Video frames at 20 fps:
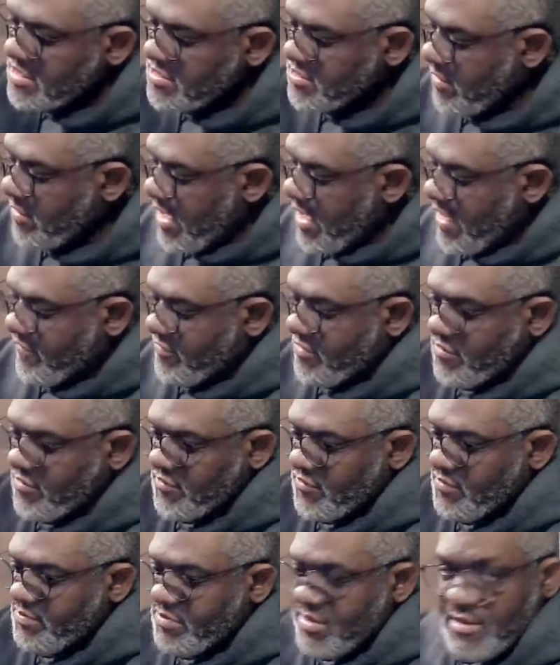So all I have to do
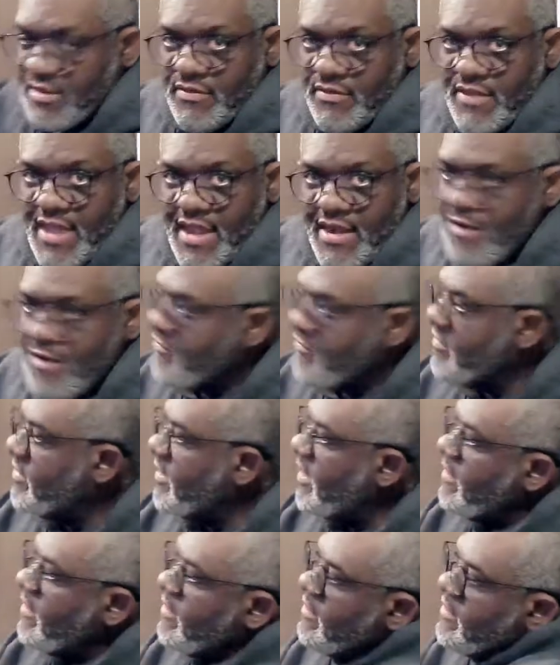is peel that off of
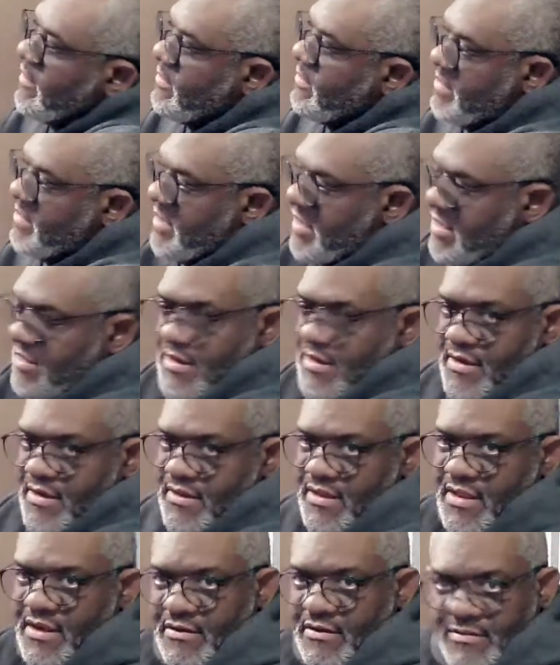there, peel it on
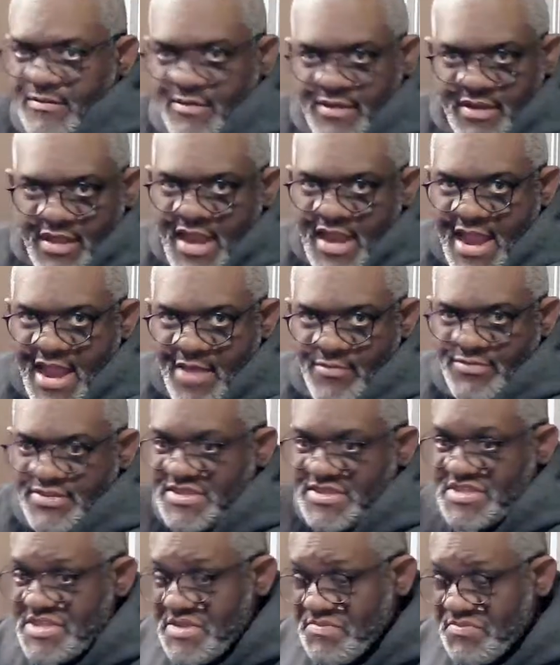there, cut it out with
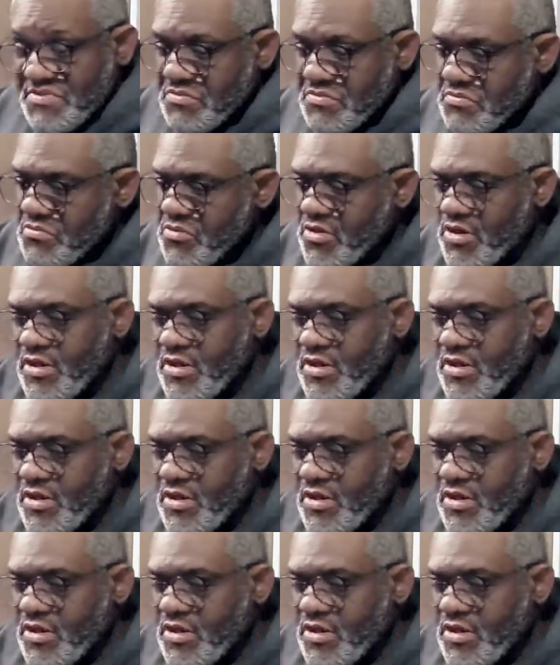snips. We're